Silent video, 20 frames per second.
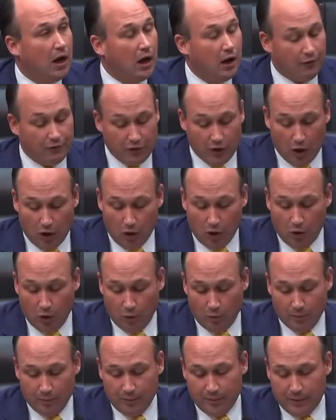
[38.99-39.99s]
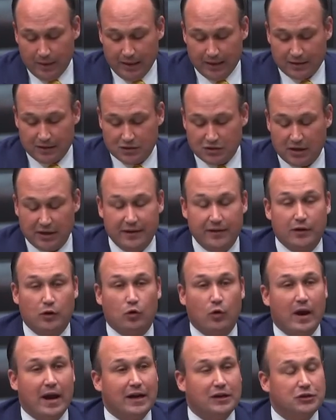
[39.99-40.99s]
of the home at the site of the
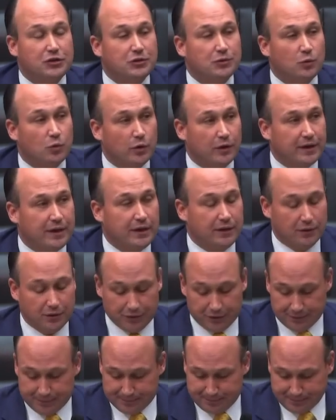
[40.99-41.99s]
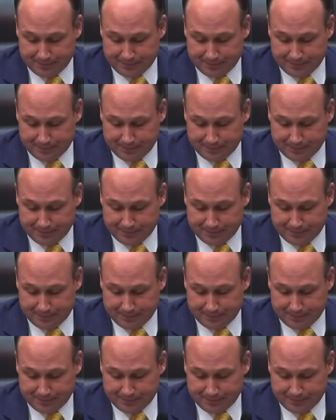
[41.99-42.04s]
crash, were killed.